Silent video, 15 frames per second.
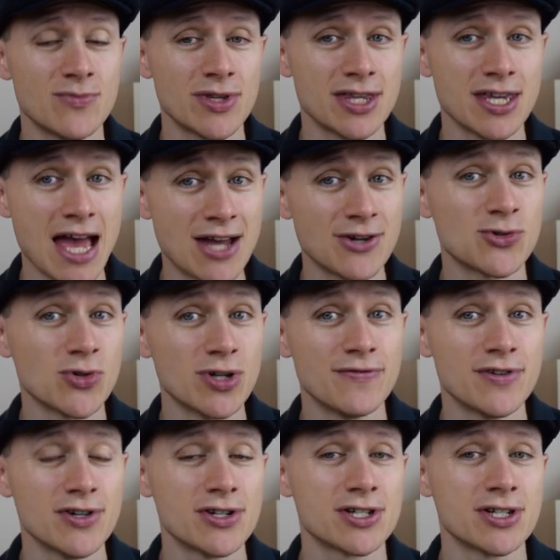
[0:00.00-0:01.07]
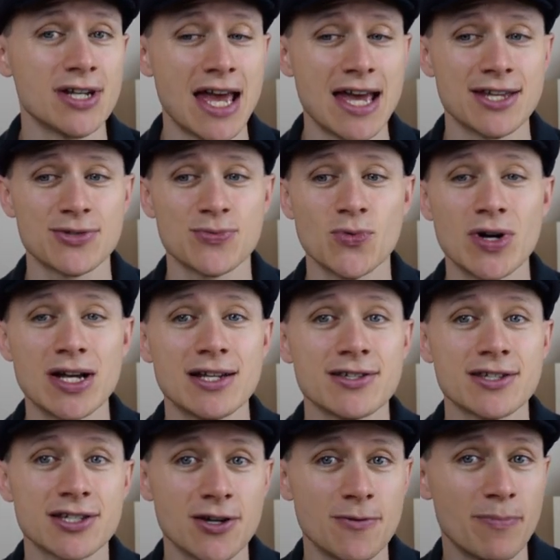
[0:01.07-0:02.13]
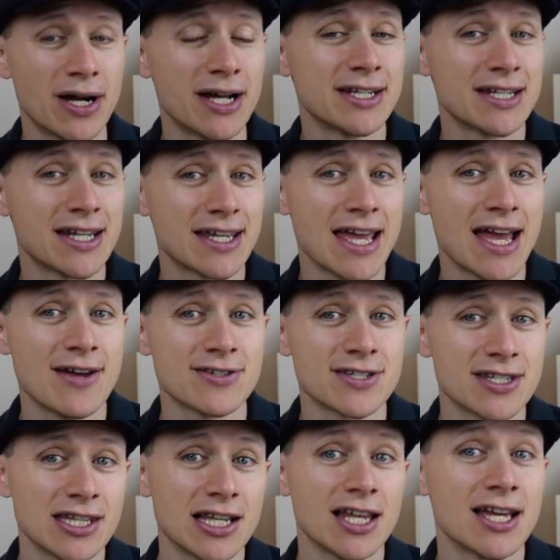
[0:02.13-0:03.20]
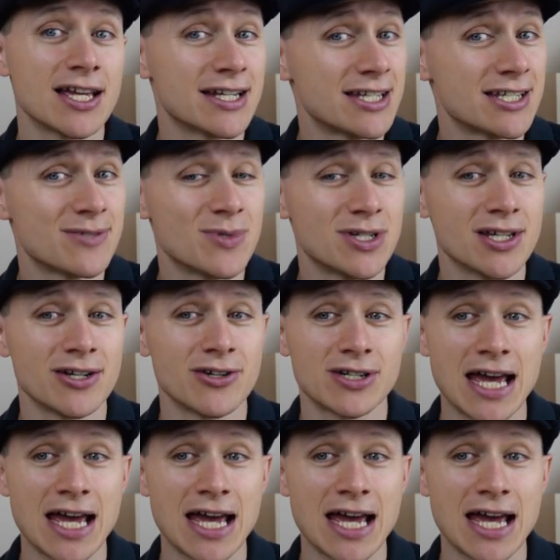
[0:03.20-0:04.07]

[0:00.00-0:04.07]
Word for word: with the Android version as well, so binding accounts and the like needs to be done on